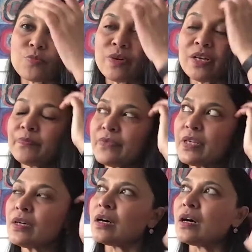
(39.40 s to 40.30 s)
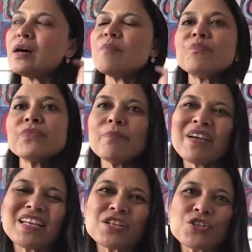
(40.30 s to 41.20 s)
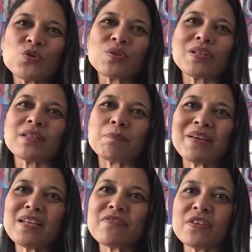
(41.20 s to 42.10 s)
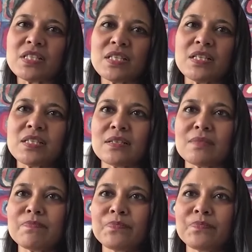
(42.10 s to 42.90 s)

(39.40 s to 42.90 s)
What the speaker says: trauma. Making sure that the benefit system